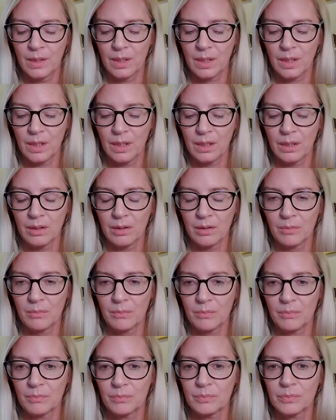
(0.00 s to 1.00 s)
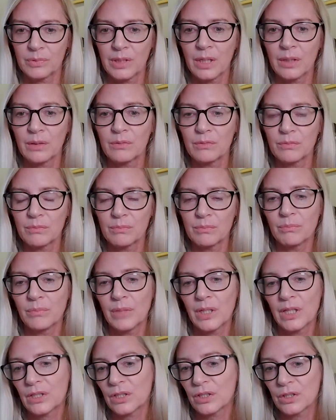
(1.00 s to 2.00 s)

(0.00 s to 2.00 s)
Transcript: can make a